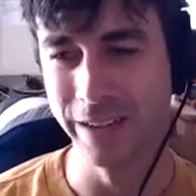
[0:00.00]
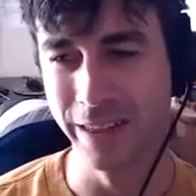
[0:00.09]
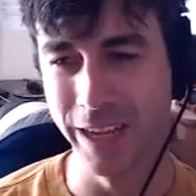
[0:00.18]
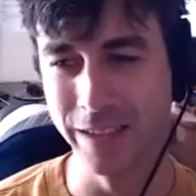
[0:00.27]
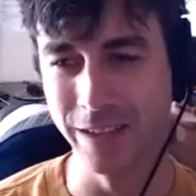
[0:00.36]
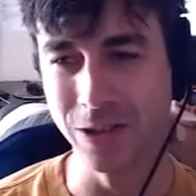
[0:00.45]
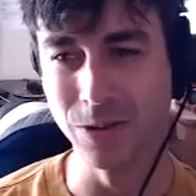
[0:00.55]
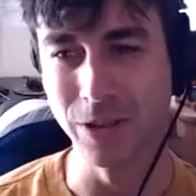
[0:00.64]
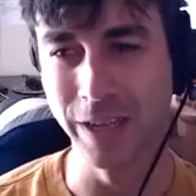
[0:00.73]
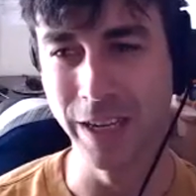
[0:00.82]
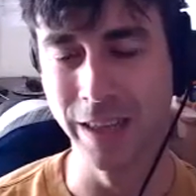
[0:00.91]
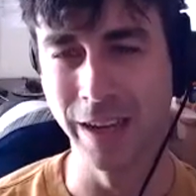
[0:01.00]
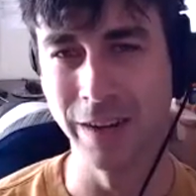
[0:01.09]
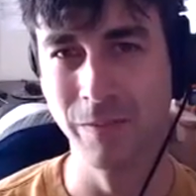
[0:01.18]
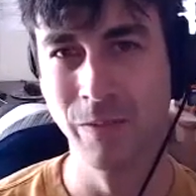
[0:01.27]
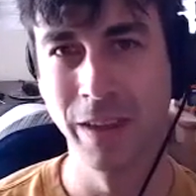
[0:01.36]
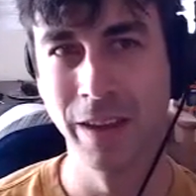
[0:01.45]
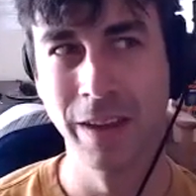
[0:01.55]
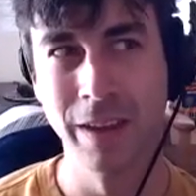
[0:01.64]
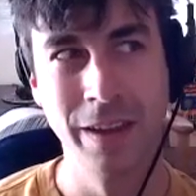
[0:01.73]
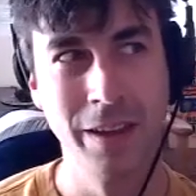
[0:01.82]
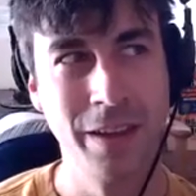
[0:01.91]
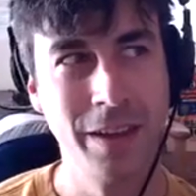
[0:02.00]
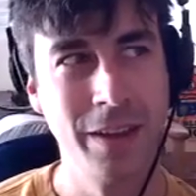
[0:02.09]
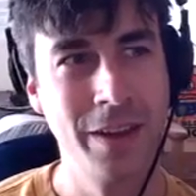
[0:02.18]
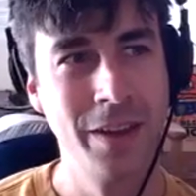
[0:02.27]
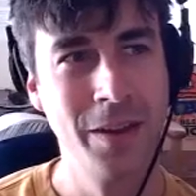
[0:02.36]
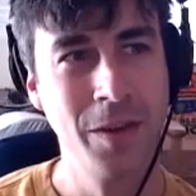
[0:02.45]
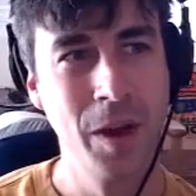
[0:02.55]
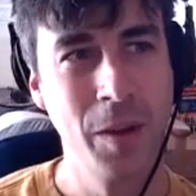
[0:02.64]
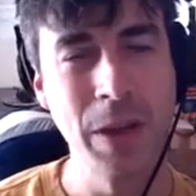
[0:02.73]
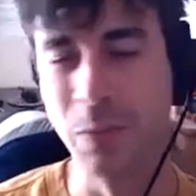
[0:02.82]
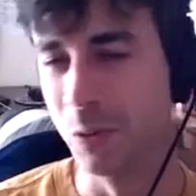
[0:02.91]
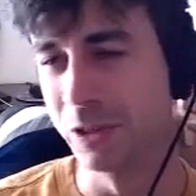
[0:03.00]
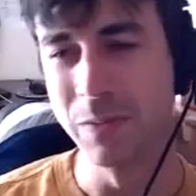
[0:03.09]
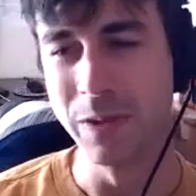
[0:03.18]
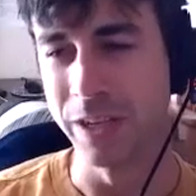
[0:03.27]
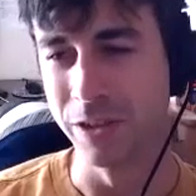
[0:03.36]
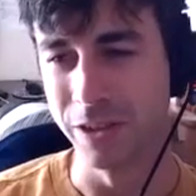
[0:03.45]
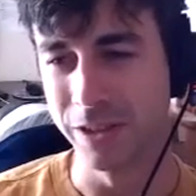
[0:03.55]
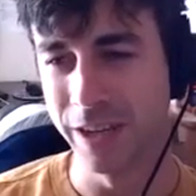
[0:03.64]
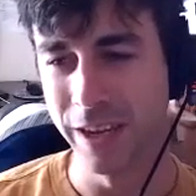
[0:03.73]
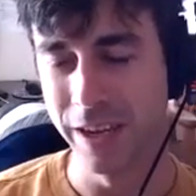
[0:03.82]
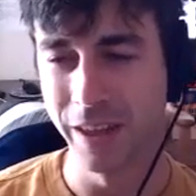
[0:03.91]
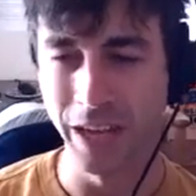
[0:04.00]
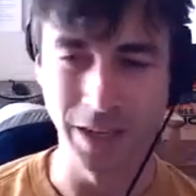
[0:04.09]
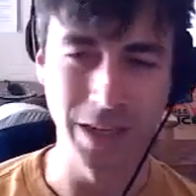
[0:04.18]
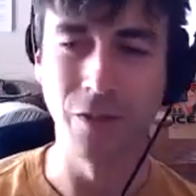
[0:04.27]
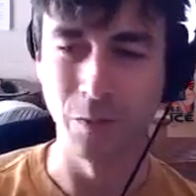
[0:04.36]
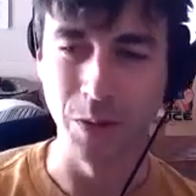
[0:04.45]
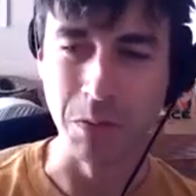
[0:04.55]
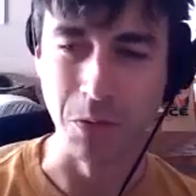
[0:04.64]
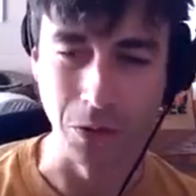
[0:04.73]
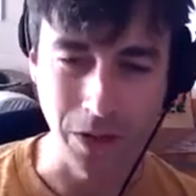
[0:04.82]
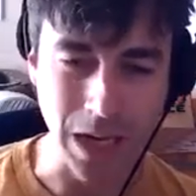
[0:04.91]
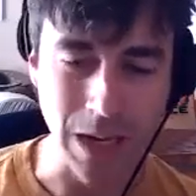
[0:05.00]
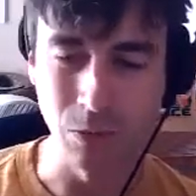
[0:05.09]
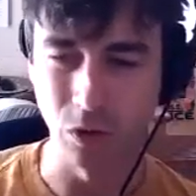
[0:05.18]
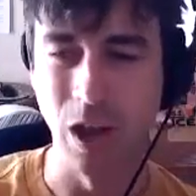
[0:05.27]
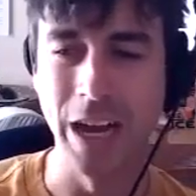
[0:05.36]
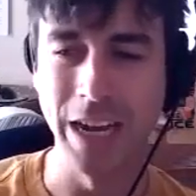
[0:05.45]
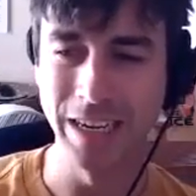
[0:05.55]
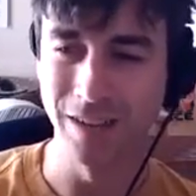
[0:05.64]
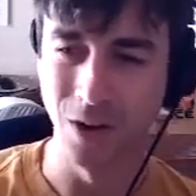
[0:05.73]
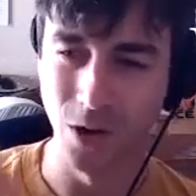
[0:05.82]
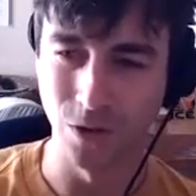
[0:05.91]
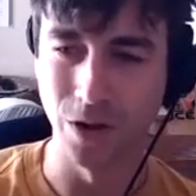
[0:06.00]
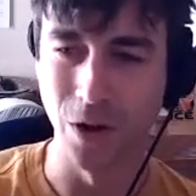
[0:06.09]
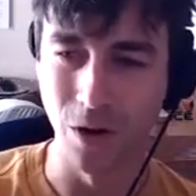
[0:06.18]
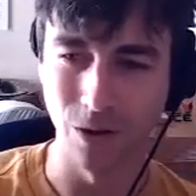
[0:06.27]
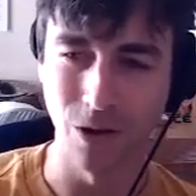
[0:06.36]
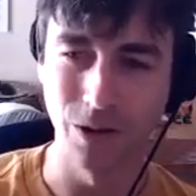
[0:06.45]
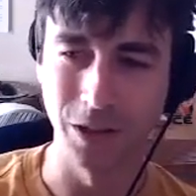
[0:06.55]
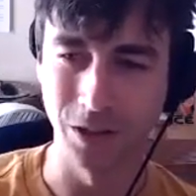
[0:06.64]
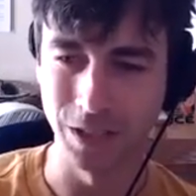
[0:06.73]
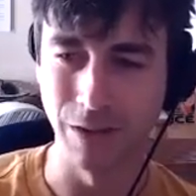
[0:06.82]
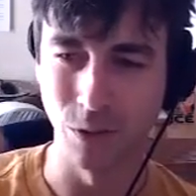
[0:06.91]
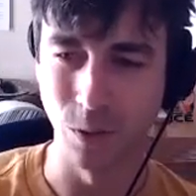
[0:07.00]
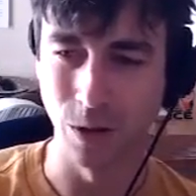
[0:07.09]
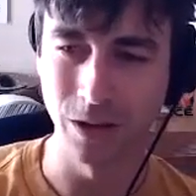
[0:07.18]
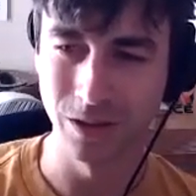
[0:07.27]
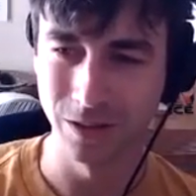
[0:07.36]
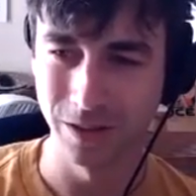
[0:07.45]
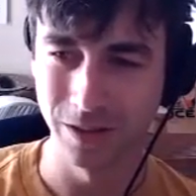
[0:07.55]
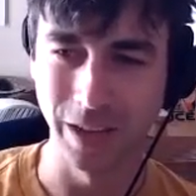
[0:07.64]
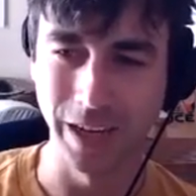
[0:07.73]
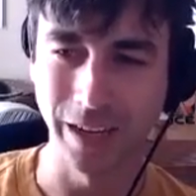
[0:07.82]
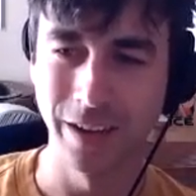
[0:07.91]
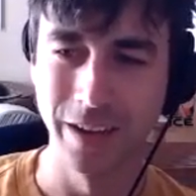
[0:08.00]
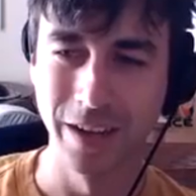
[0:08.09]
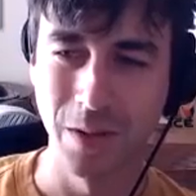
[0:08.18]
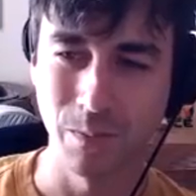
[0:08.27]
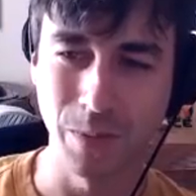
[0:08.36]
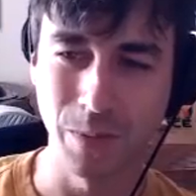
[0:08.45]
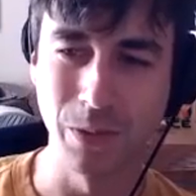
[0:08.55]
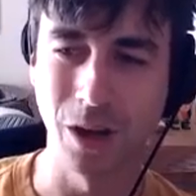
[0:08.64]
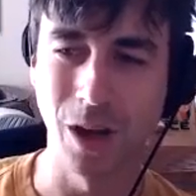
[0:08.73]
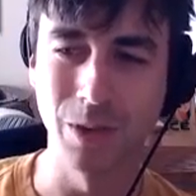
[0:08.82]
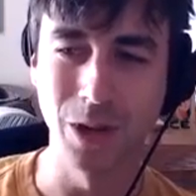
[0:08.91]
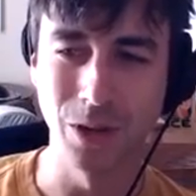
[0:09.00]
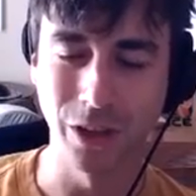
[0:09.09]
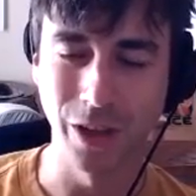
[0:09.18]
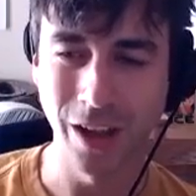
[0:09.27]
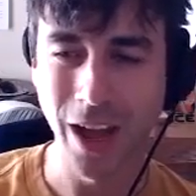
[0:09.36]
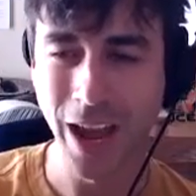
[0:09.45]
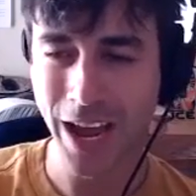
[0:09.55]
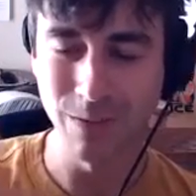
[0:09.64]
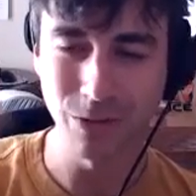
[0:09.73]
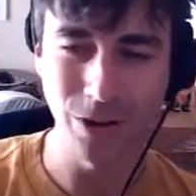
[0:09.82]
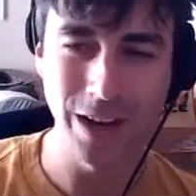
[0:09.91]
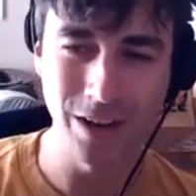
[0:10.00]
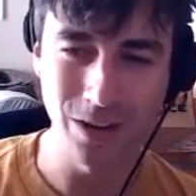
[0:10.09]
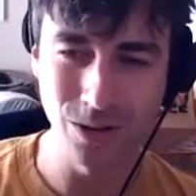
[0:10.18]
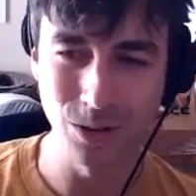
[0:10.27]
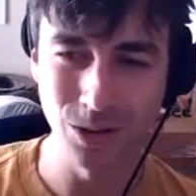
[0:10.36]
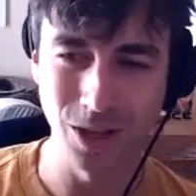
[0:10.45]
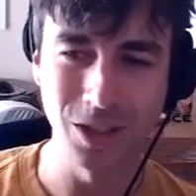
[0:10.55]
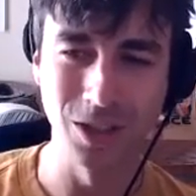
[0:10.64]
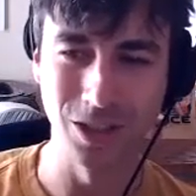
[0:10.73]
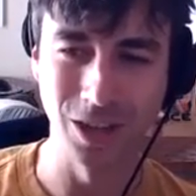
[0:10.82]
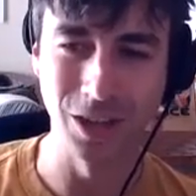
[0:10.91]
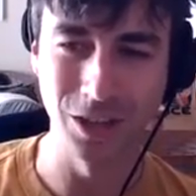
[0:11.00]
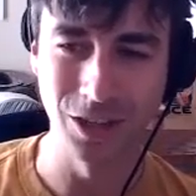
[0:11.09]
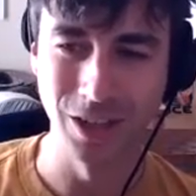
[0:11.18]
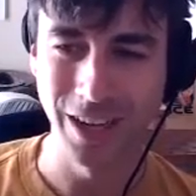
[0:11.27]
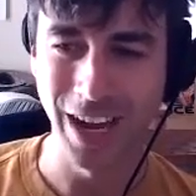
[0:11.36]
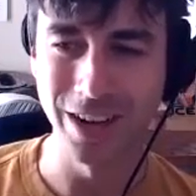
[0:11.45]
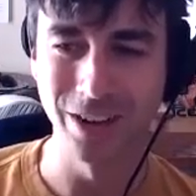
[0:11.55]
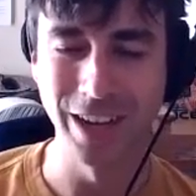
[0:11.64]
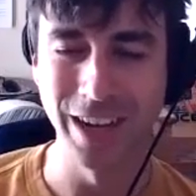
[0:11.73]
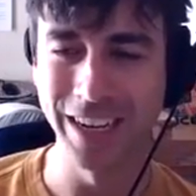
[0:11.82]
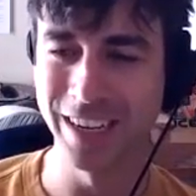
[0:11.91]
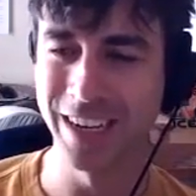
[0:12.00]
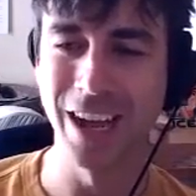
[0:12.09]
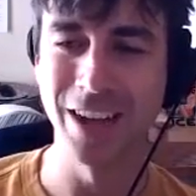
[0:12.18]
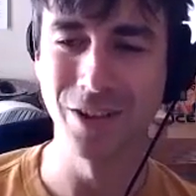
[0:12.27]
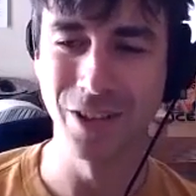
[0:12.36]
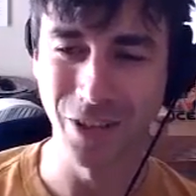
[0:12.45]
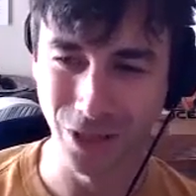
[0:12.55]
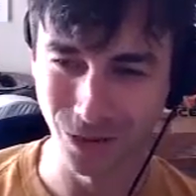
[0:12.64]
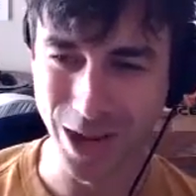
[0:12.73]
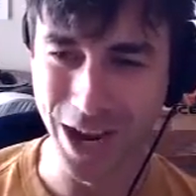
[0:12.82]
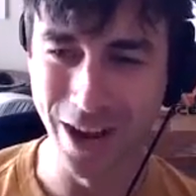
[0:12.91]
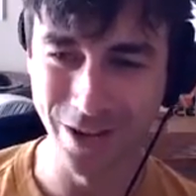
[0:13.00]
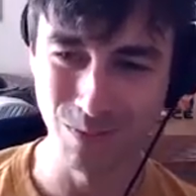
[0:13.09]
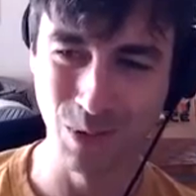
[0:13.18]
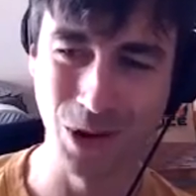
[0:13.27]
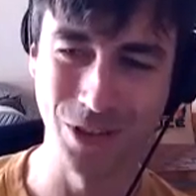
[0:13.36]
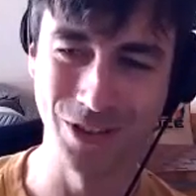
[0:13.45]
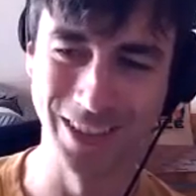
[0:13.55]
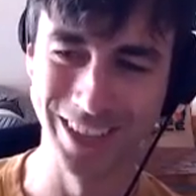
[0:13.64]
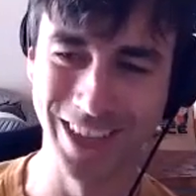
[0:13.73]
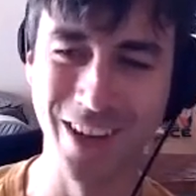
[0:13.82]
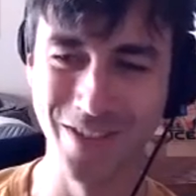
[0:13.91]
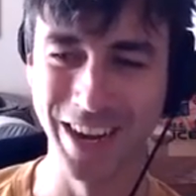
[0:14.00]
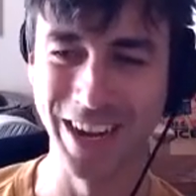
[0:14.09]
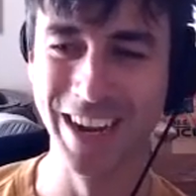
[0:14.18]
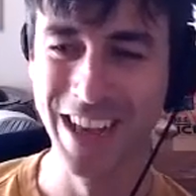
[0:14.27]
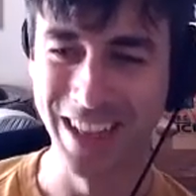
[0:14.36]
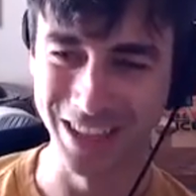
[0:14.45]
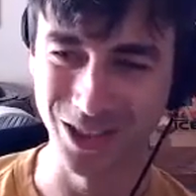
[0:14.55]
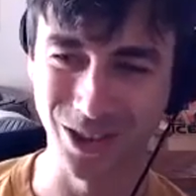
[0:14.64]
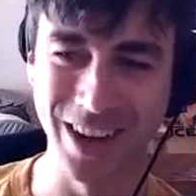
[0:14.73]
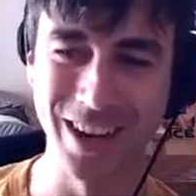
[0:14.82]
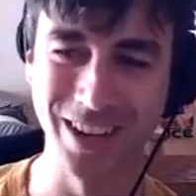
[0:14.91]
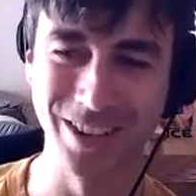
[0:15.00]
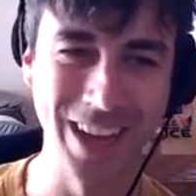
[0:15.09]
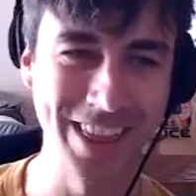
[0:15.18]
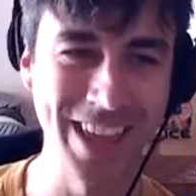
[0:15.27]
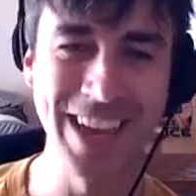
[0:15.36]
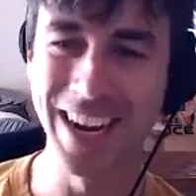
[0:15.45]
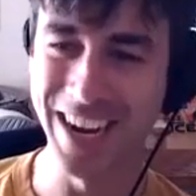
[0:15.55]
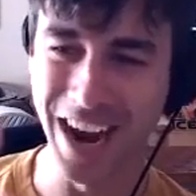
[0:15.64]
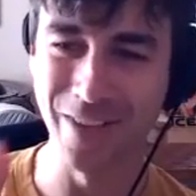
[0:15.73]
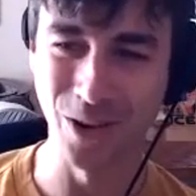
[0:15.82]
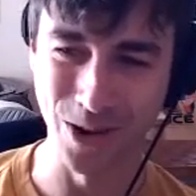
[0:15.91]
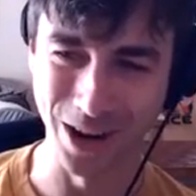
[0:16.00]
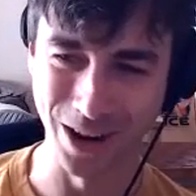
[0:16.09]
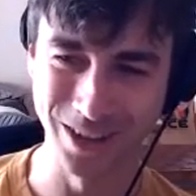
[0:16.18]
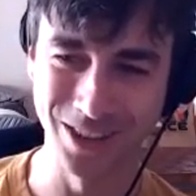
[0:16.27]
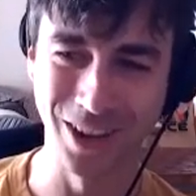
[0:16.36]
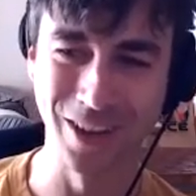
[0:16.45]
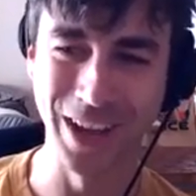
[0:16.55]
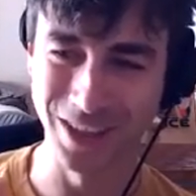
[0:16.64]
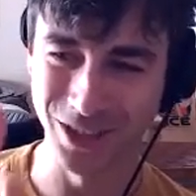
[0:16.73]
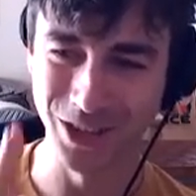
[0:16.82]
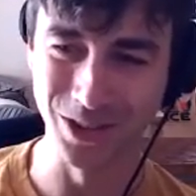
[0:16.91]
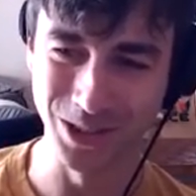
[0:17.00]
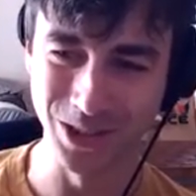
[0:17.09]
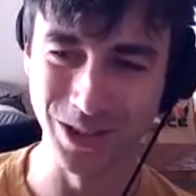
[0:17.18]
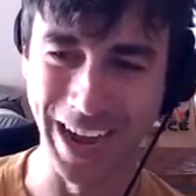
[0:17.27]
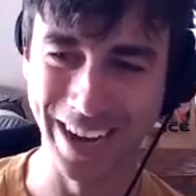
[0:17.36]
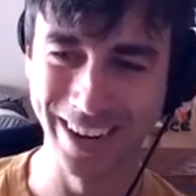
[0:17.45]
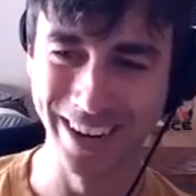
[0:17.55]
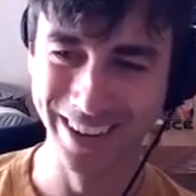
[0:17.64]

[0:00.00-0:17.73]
things that you see that people seem to just like different people keep trying over and over that just never works? Like people come to you with like, "Hey, I'm trying to do such and such." and you're like, yeah, you're the 300th person to come to me that's tried to do that thing and it never works. So like, just don't do that.